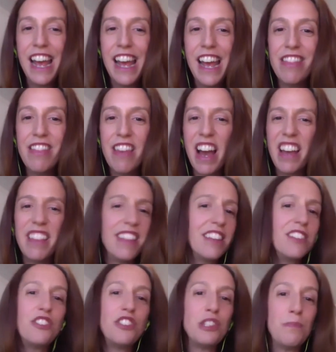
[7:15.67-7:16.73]
that
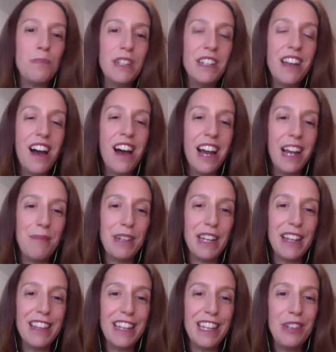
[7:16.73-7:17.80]
that's just benign. But
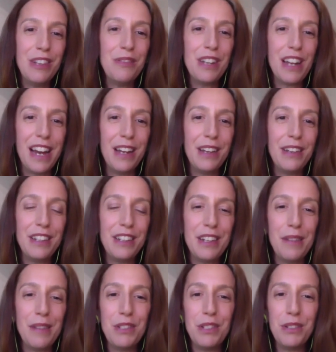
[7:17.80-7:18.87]
I think you and I can
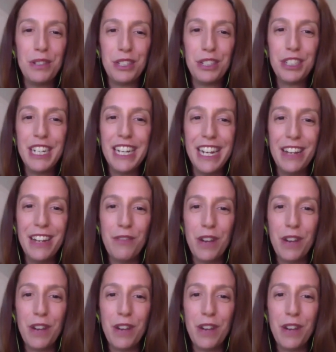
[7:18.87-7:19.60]
come to agree,